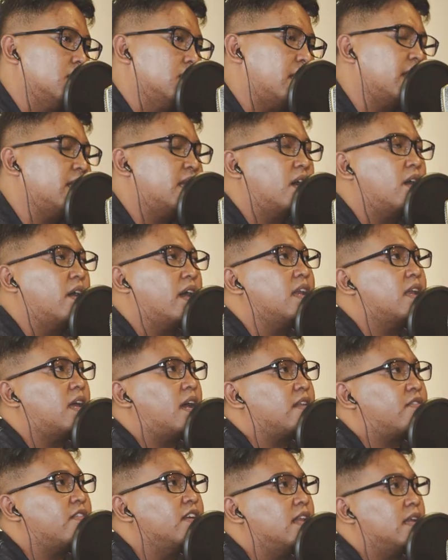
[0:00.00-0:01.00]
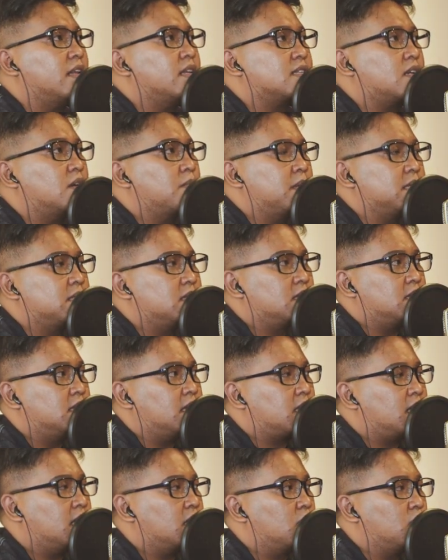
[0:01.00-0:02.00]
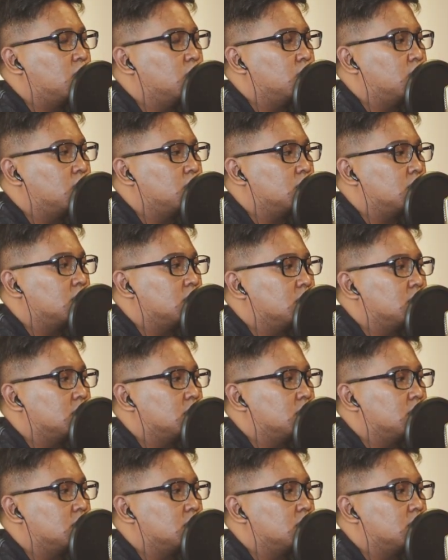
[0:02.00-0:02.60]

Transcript: And, yeah, and I feel like these kind of places, they tend to...